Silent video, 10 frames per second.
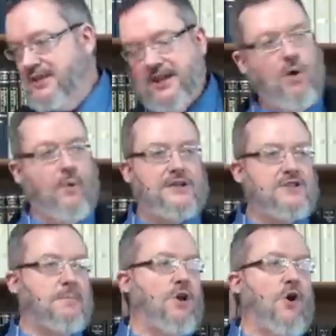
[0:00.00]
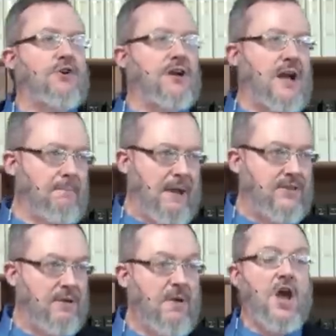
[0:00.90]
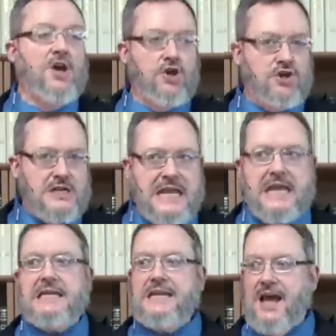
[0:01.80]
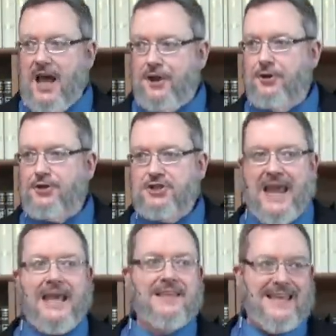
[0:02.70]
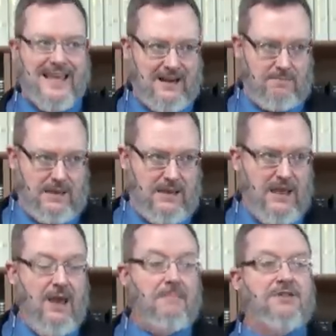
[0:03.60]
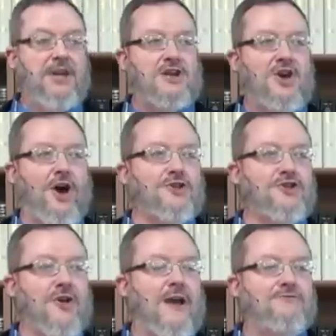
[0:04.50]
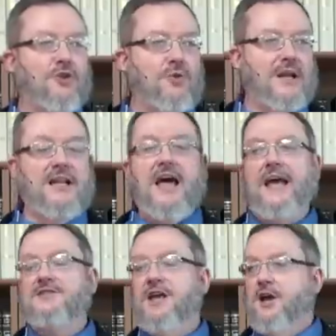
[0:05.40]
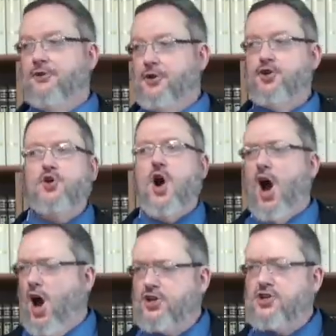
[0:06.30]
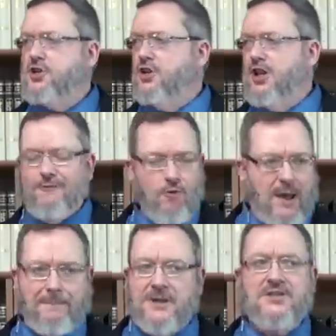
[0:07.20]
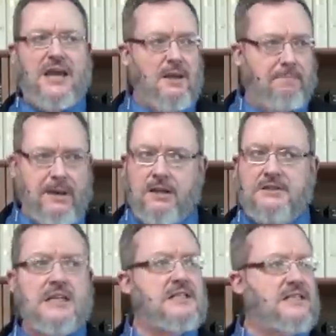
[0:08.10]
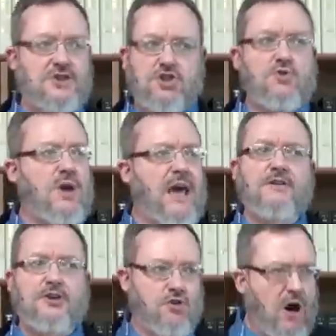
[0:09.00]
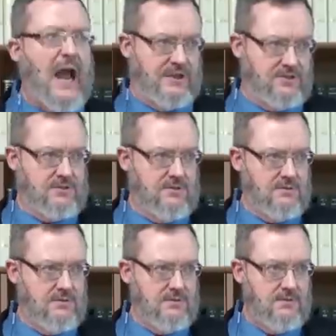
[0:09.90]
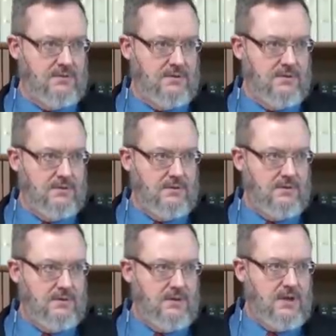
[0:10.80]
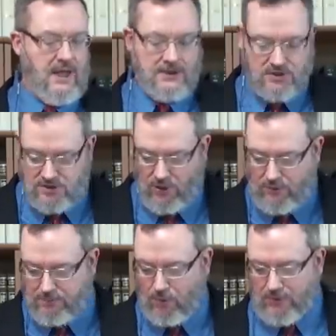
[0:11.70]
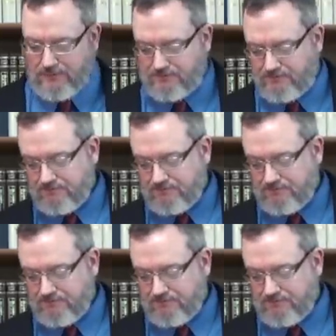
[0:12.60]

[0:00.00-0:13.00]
I don't want us to be overcome by them. You need to understand the enemy, but then you also have to realize the new arsenal of weapons and abilities that you have in Christ. It's so important.